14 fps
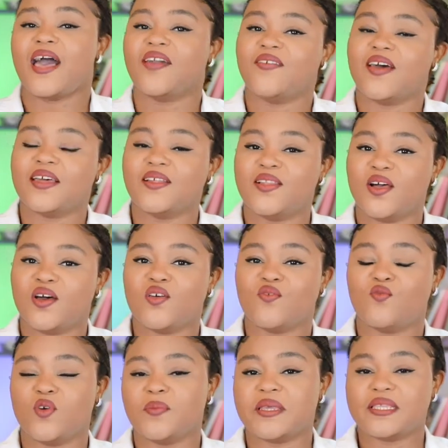I've had a lot
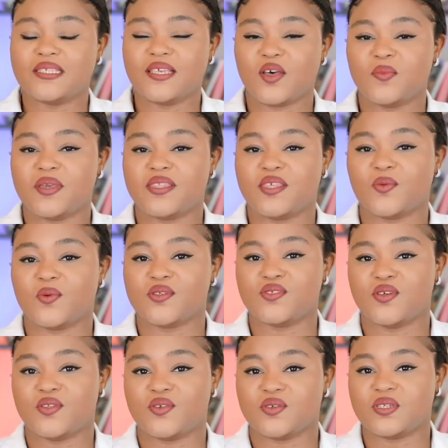of women tell me they want
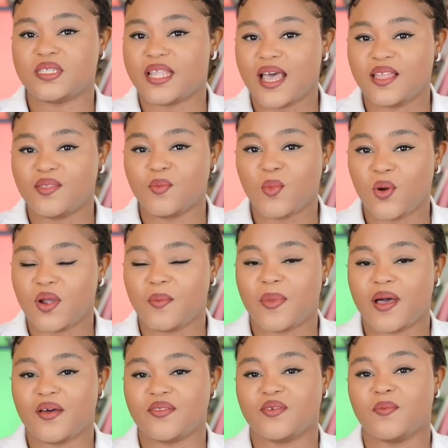to understand more
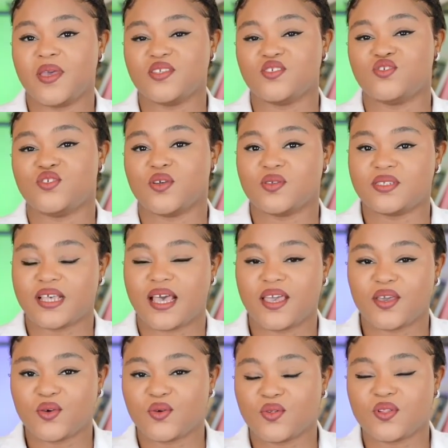about the menstrual
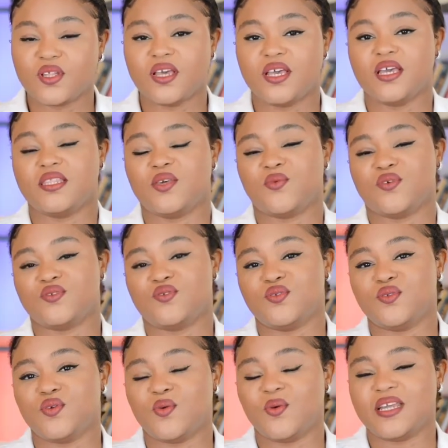cycle. They want to
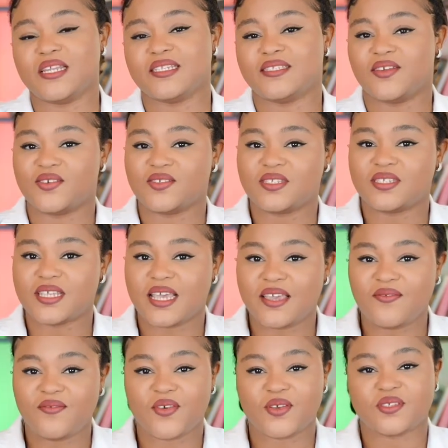know when is their
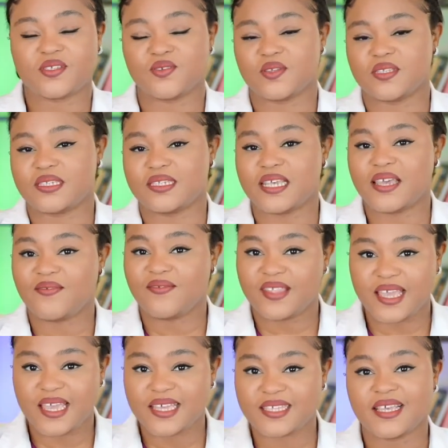safe versus unsafe
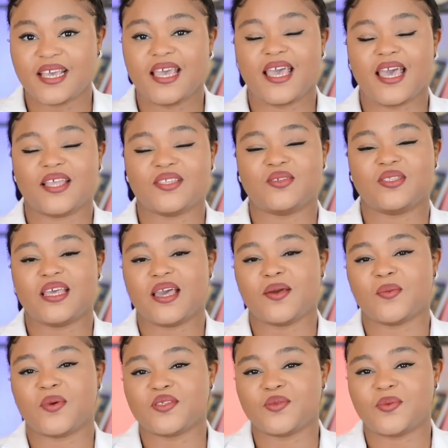days. And today
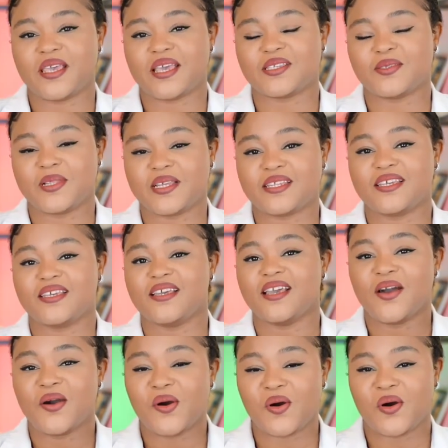I'm going to be explaining
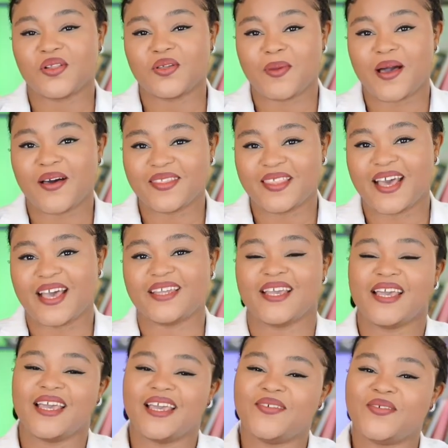all about that.
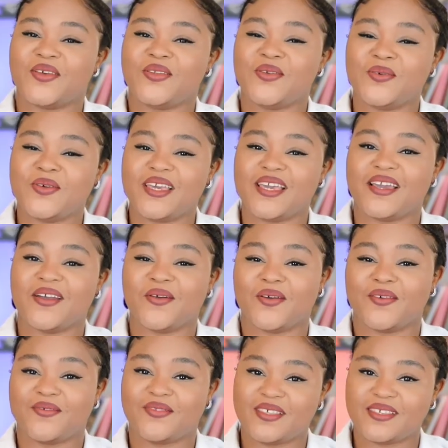If you're new here
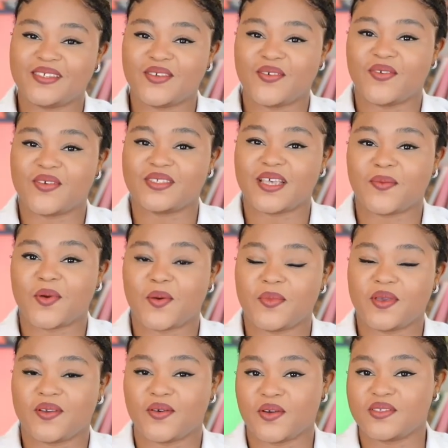or if this is your first time
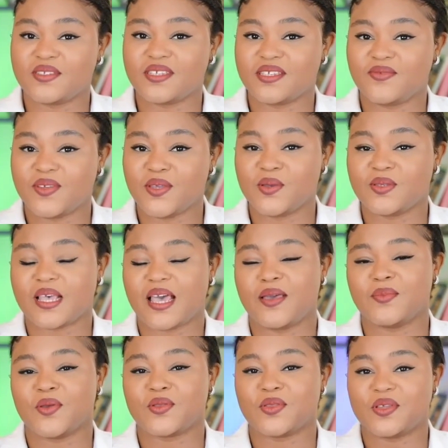coming across these videos, I
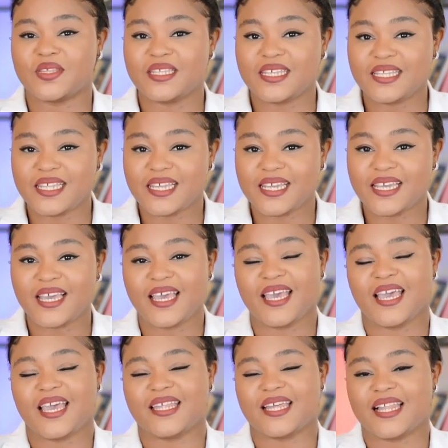am Dr. Nindi
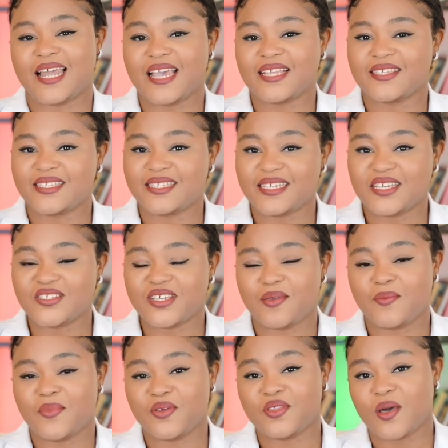and I like to teach
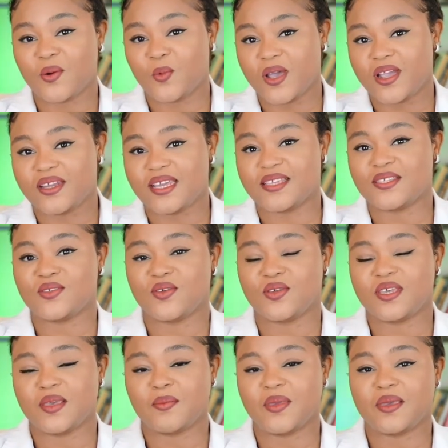and build awareness so
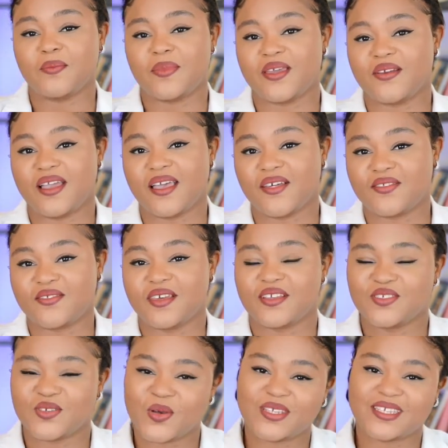you can make better health
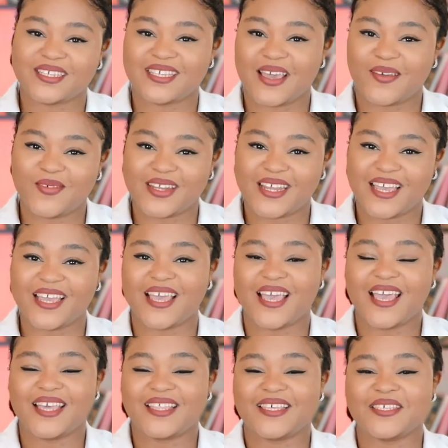choices every day.
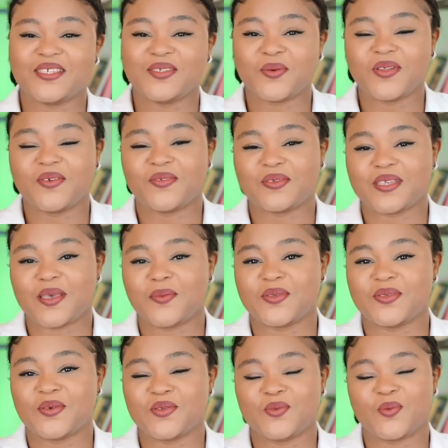This is one of those
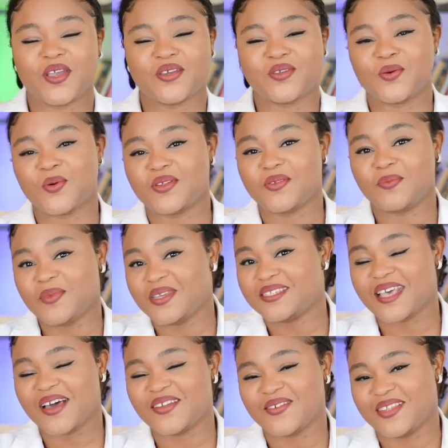episodes where you don't want to
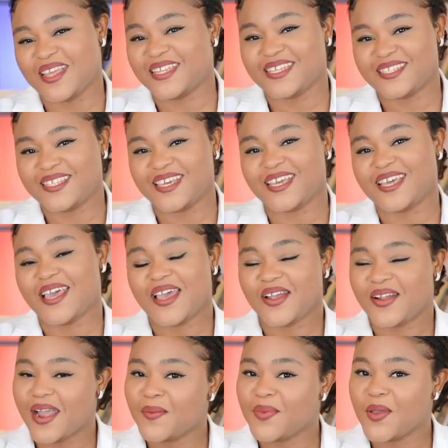miss out on anything.
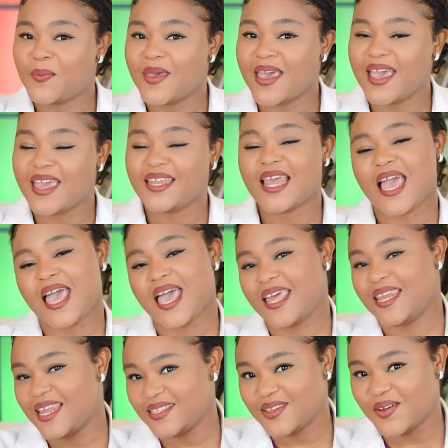Grab your pen
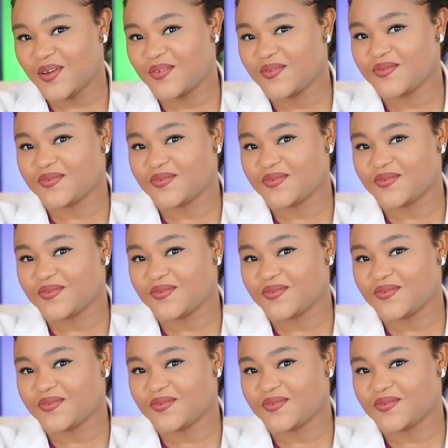and let's go.